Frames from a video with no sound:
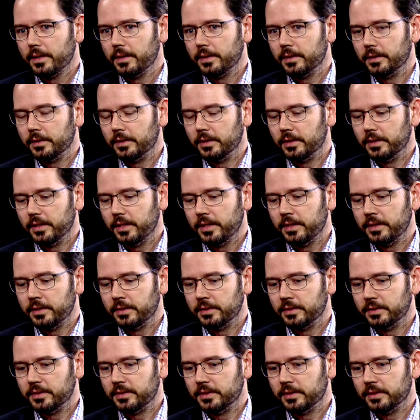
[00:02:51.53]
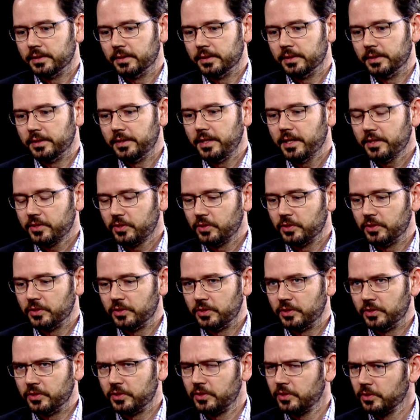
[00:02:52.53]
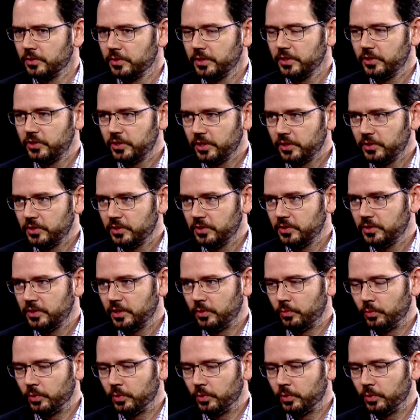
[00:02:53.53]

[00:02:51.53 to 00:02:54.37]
uh, and uh, yeah, so there's, there's 30 judges,